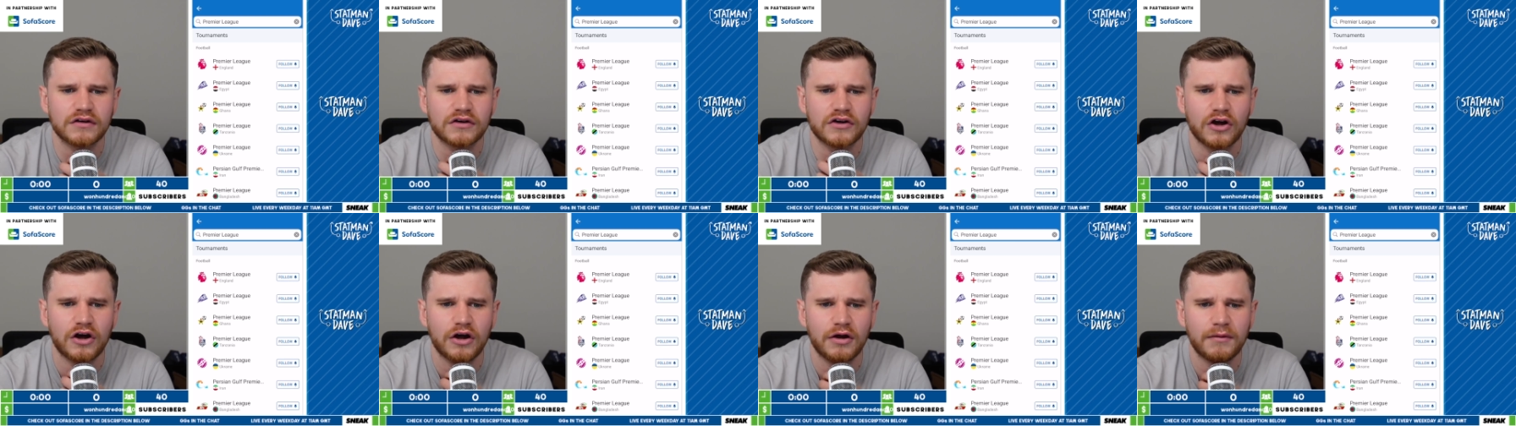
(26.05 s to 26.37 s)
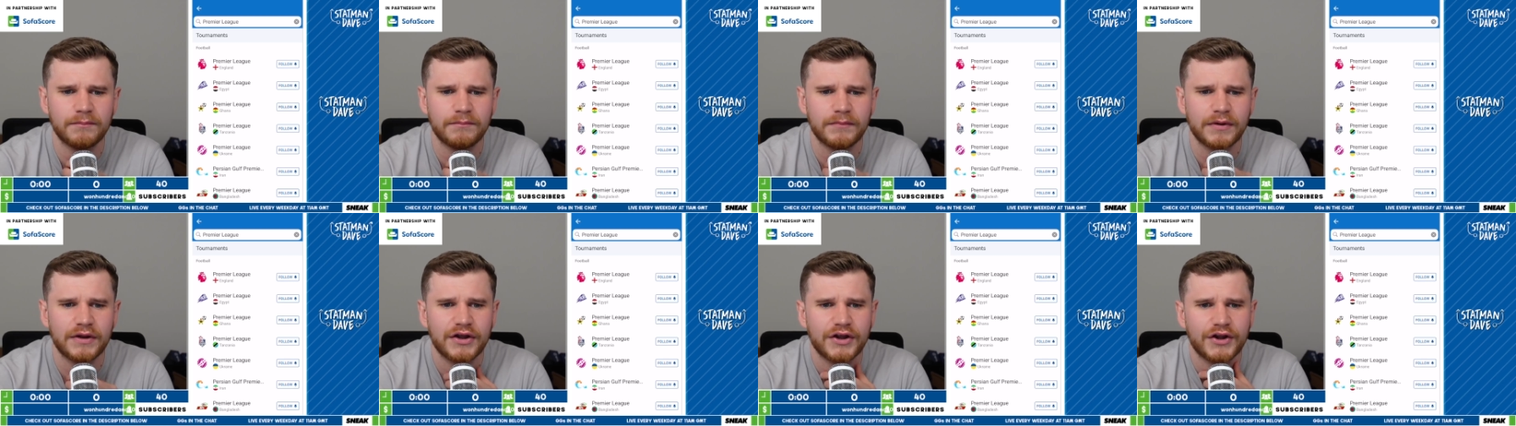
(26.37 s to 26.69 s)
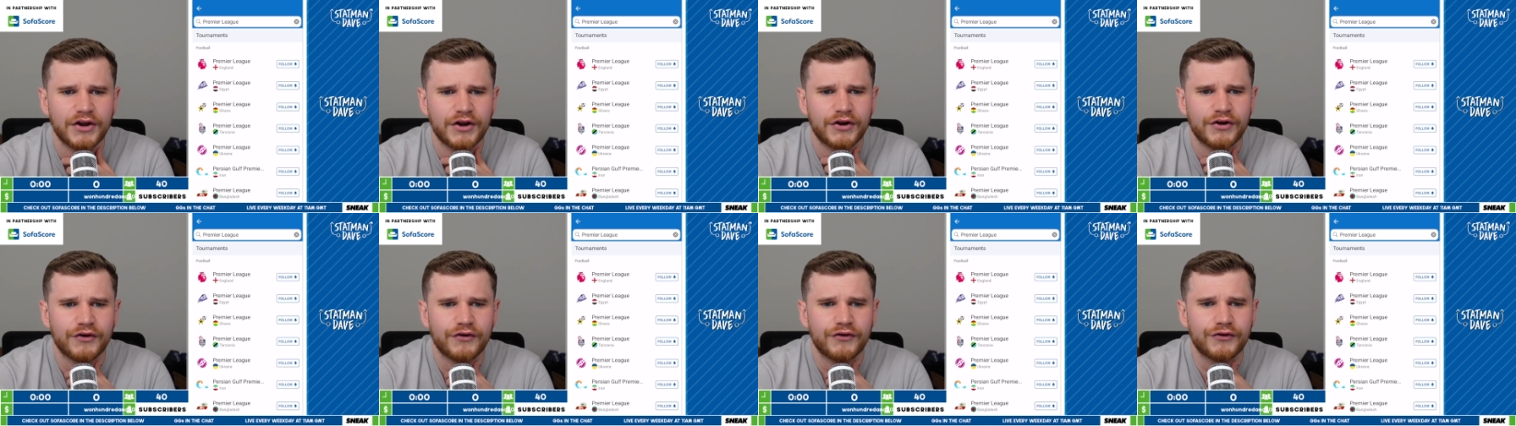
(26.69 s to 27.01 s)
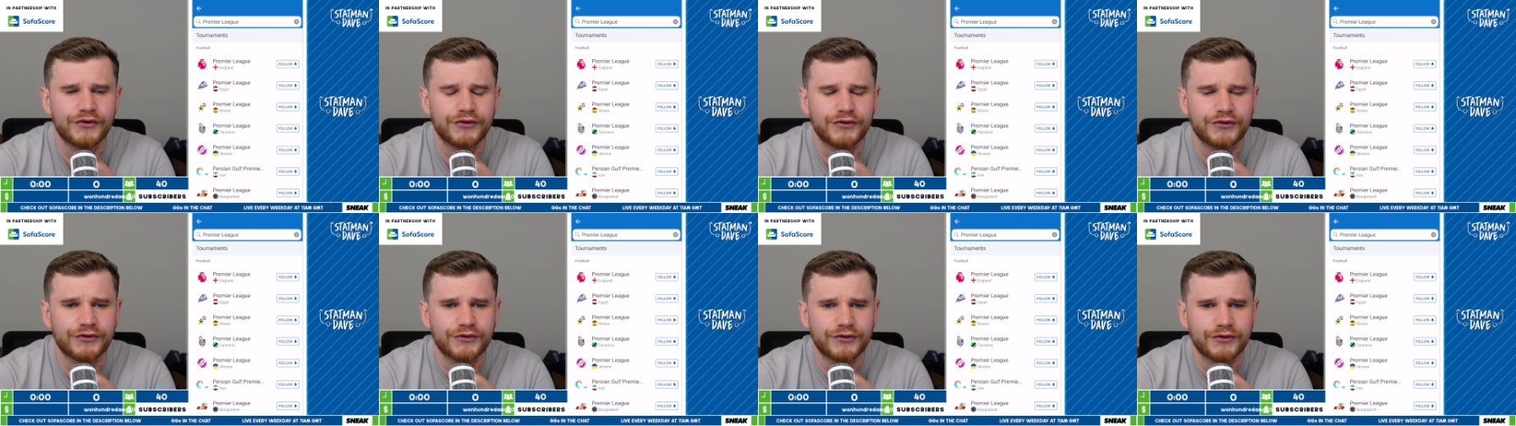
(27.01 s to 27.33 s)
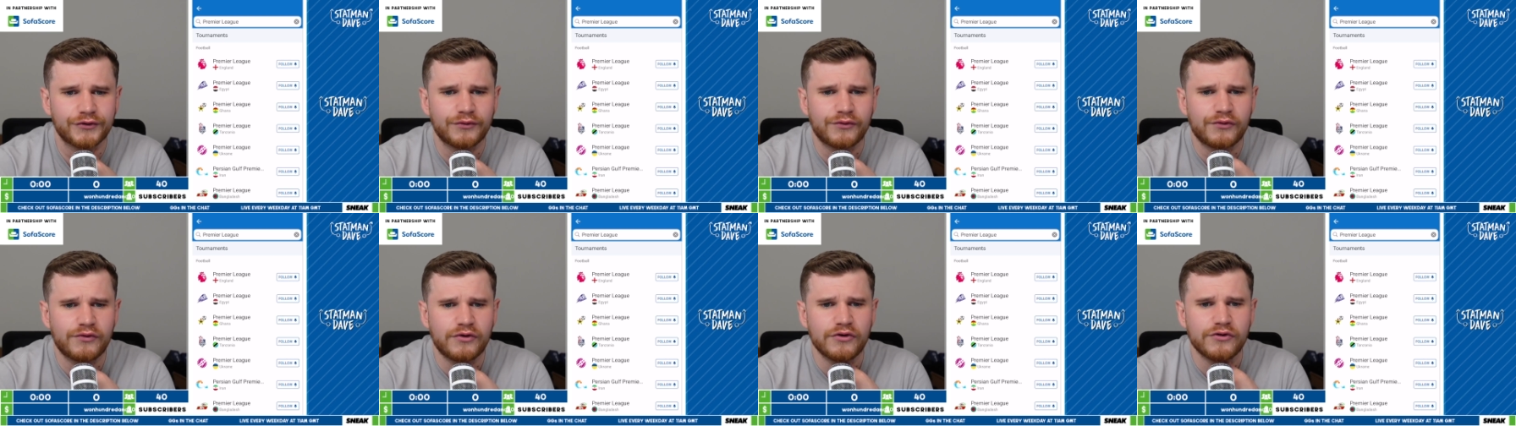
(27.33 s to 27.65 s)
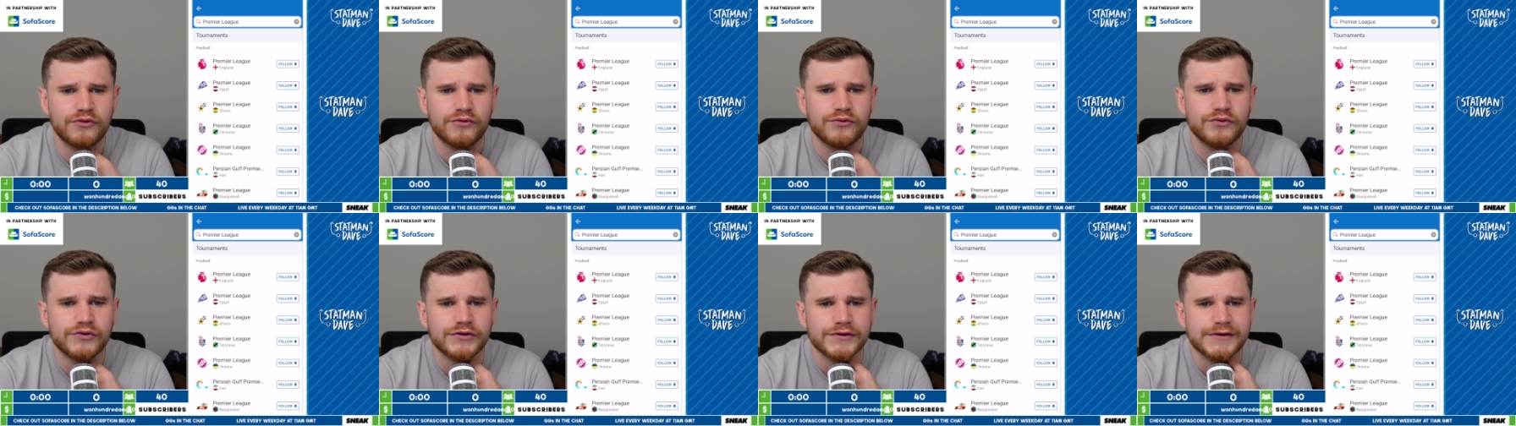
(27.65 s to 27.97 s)
come
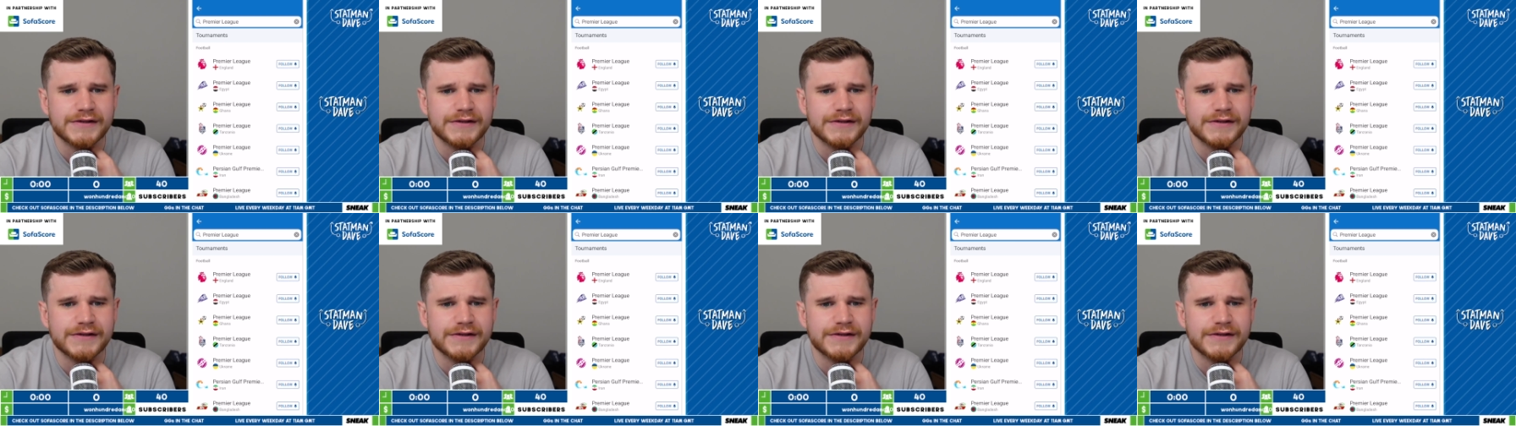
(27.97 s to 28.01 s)
through.